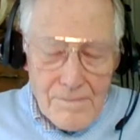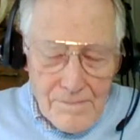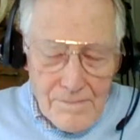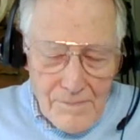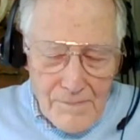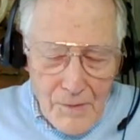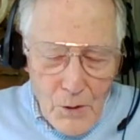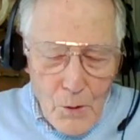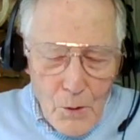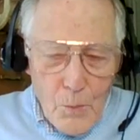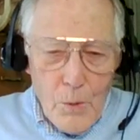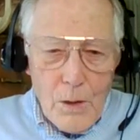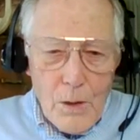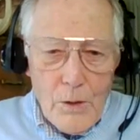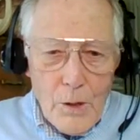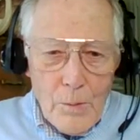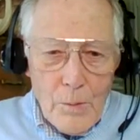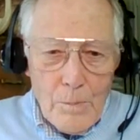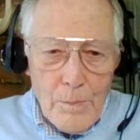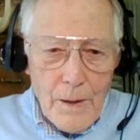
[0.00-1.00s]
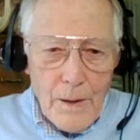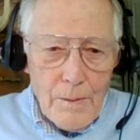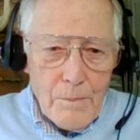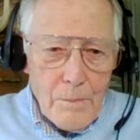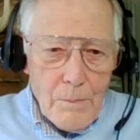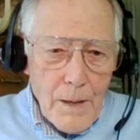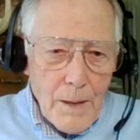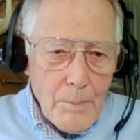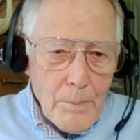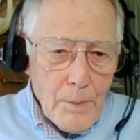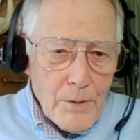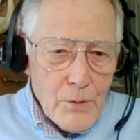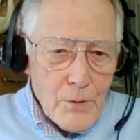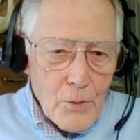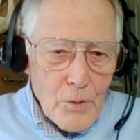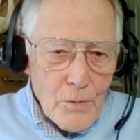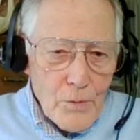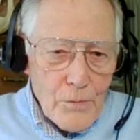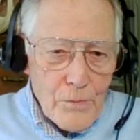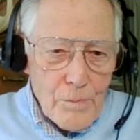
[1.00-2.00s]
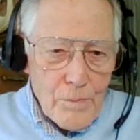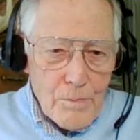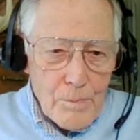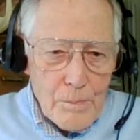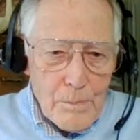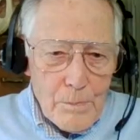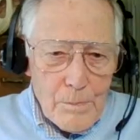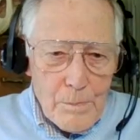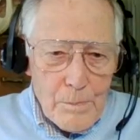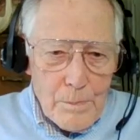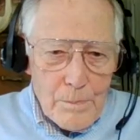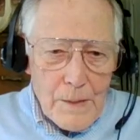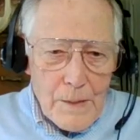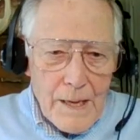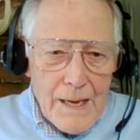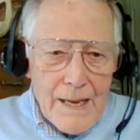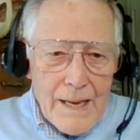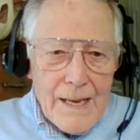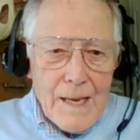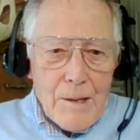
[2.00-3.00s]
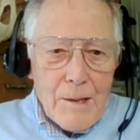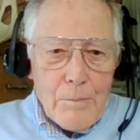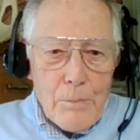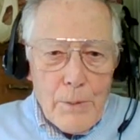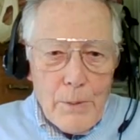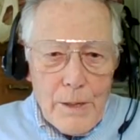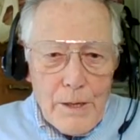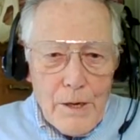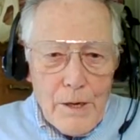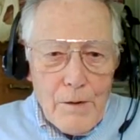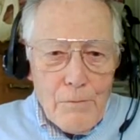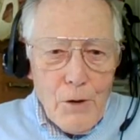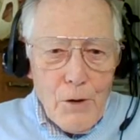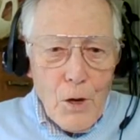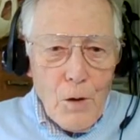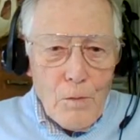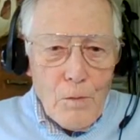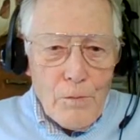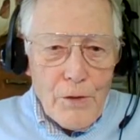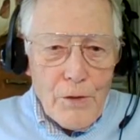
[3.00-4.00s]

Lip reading: You're welcome. I'm happy to have been involved.